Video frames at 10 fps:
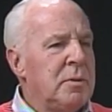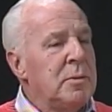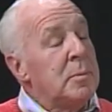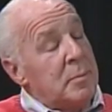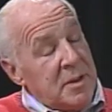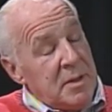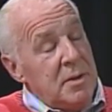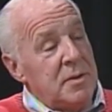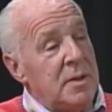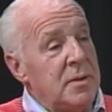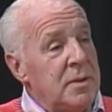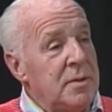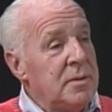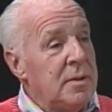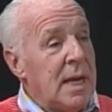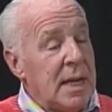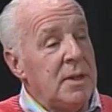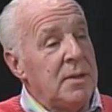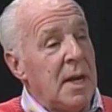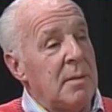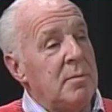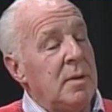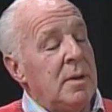which would be senior citizens, handicapped,